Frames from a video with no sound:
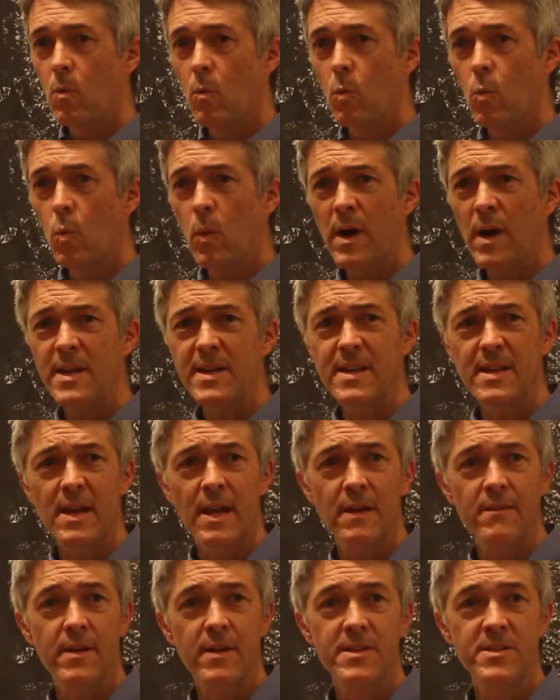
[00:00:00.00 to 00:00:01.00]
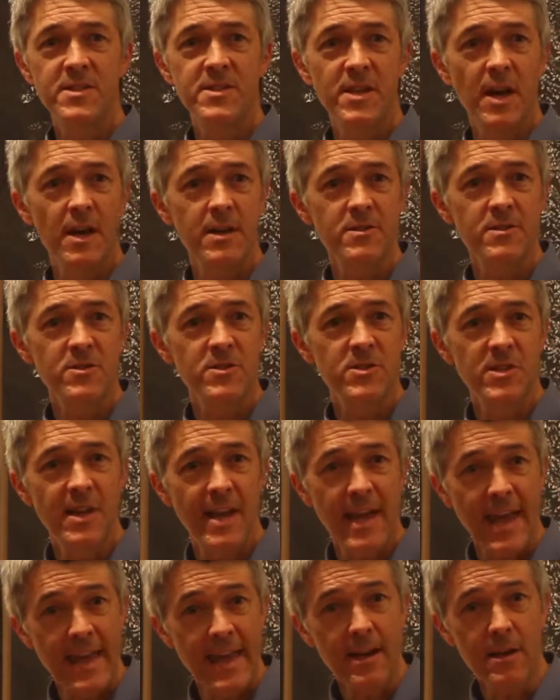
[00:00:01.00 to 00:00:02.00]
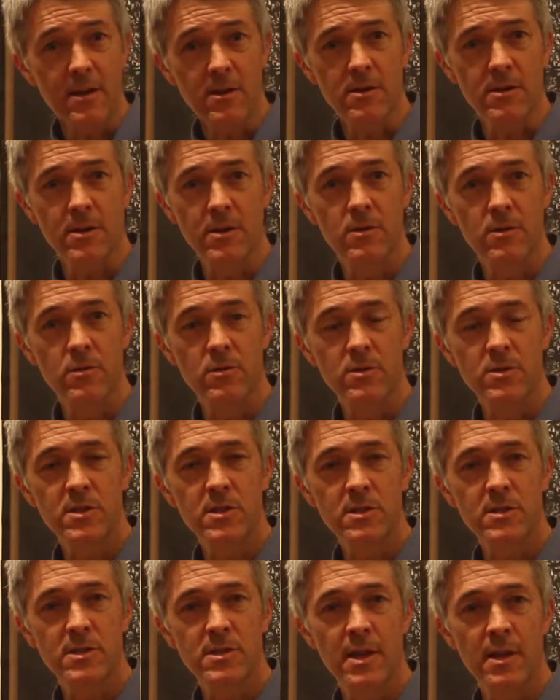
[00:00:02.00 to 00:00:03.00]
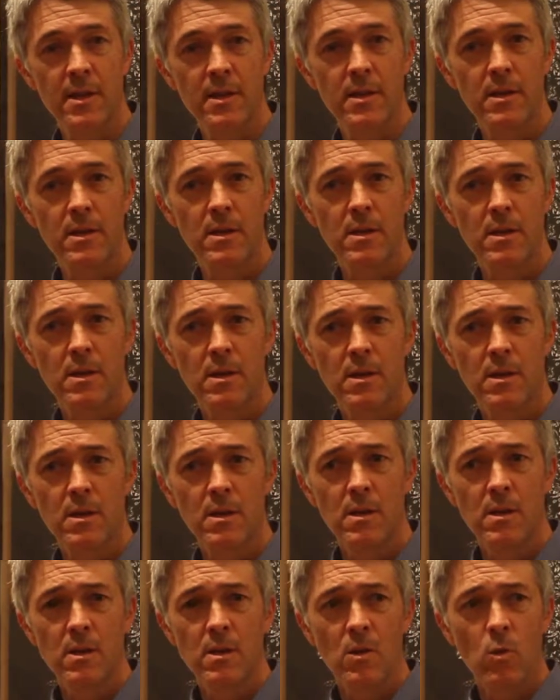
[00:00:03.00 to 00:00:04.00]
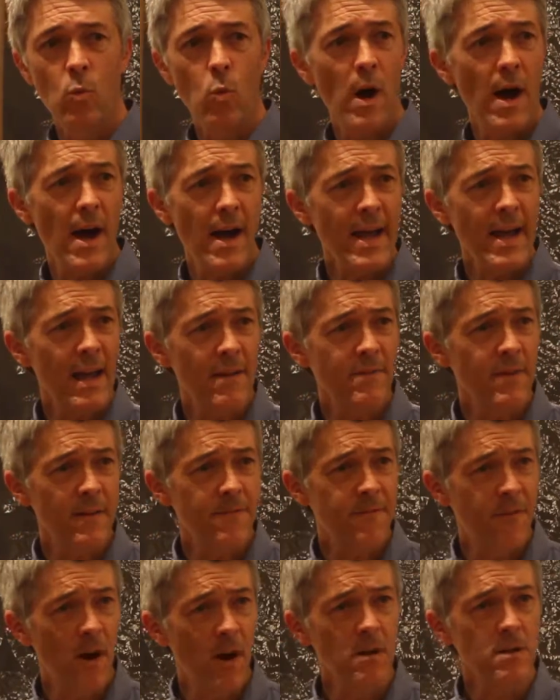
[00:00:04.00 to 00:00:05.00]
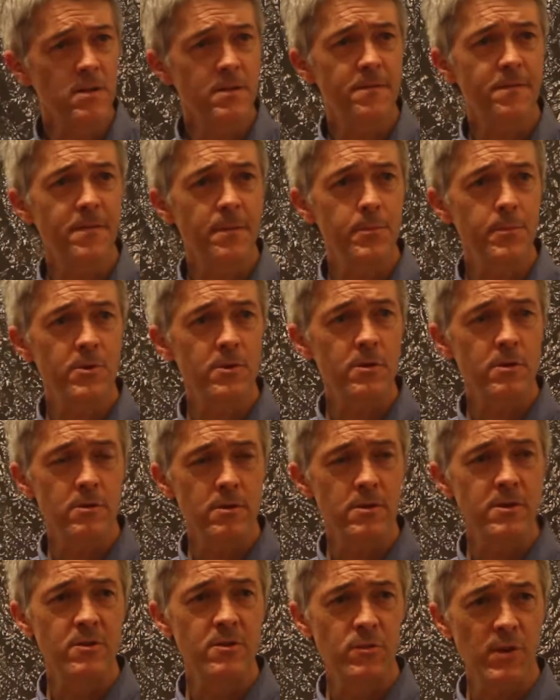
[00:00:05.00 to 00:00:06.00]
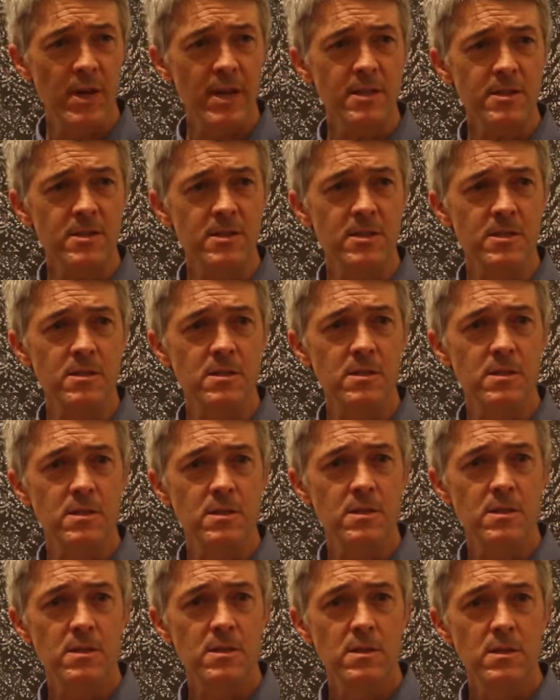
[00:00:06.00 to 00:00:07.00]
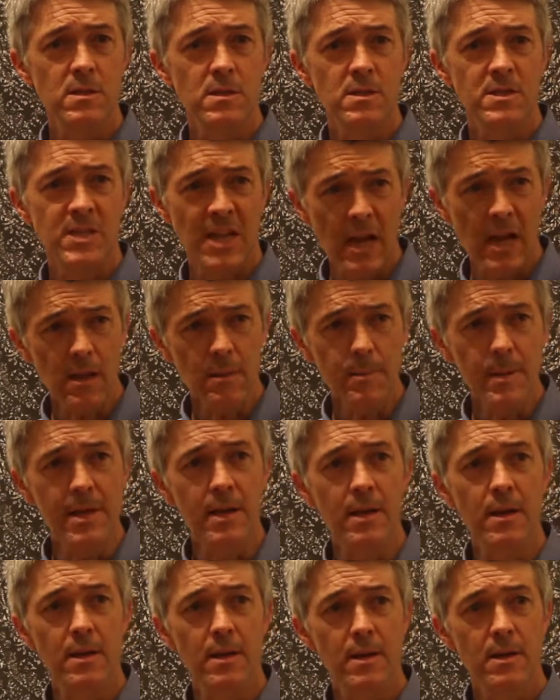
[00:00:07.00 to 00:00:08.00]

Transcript: What have I done to anger you? She said. Why have I fallen from your good graces? Tell me.